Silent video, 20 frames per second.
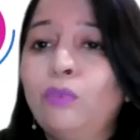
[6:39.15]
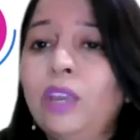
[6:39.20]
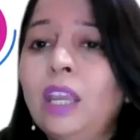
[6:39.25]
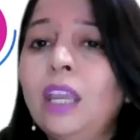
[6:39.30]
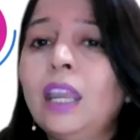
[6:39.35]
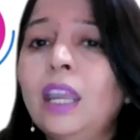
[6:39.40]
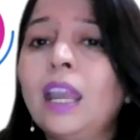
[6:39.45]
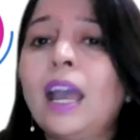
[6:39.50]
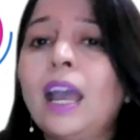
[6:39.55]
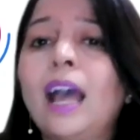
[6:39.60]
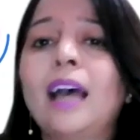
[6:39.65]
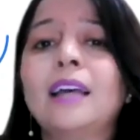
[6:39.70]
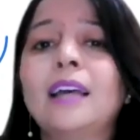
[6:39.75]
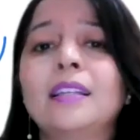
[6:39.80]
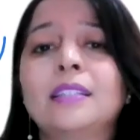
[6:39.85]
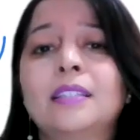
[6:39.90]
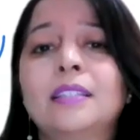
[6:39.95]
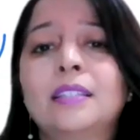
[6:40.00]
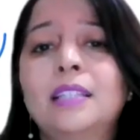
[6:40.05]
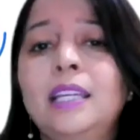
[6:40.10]
We
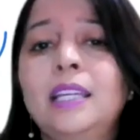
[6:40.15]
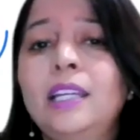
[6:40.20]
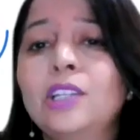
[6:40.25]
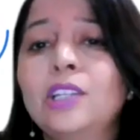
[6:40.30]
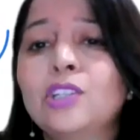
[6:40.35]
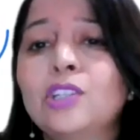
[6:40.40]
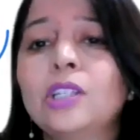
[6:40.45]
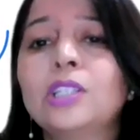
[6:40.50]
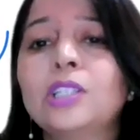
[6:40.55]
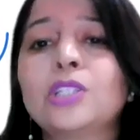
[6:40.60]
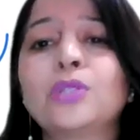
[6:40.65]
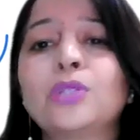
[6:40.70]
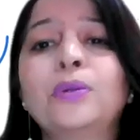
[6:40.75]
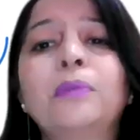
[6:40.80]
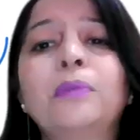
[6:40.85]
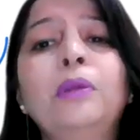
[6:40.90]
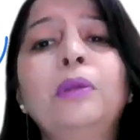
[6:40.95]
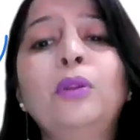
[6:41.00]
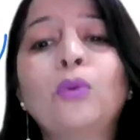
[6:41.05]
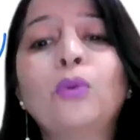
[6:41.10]
as teachers
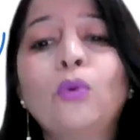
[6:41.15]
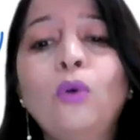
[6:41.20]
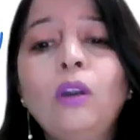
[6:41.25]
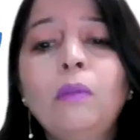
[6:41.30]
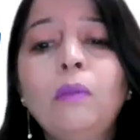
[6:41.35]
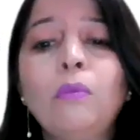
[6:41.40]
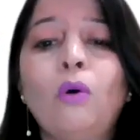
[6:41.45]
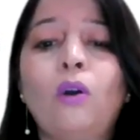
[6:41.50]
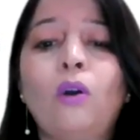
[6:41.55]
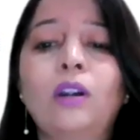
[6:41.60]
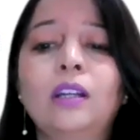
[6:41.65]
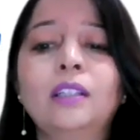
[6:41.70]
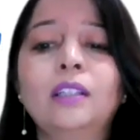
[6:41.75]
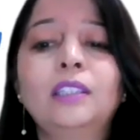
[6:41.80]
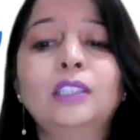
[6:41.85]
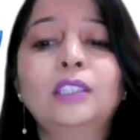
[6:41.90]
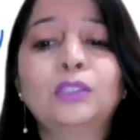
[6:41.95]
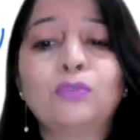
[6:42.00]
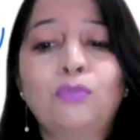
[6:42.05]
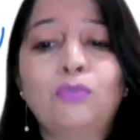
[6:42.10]
should be role
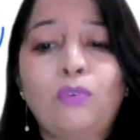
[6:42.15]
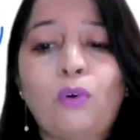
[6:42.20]
models